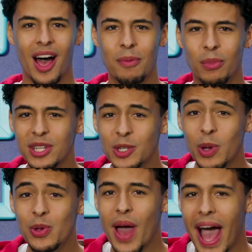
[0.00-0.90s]
A mod is
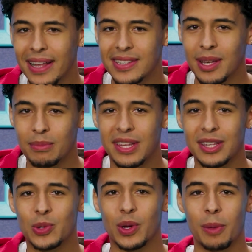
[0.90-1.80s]
when you add something
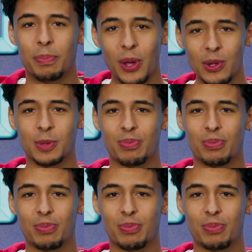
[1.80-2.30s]
to a computer